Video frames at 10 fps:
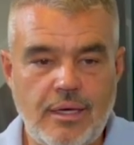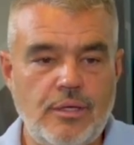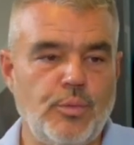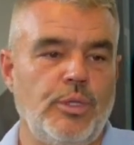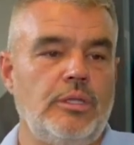
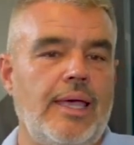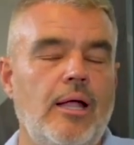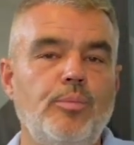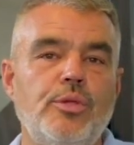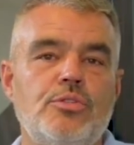and we will
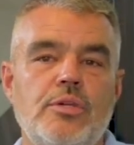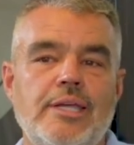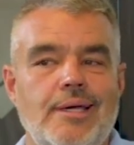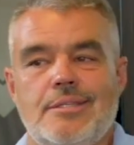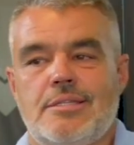help you to get
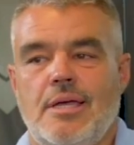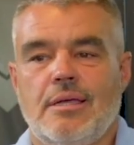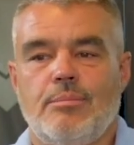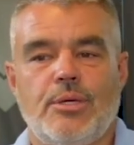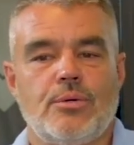unstuck
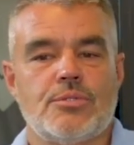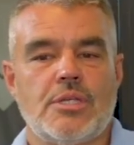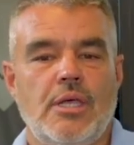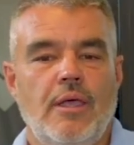because.